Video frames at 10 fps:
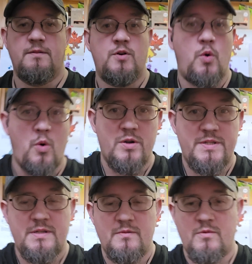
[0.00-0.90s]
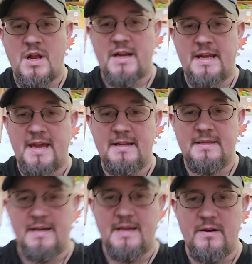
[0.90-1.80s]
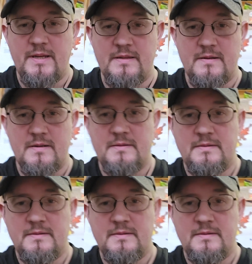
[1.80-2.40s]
Of course, we're not going to edit that out either.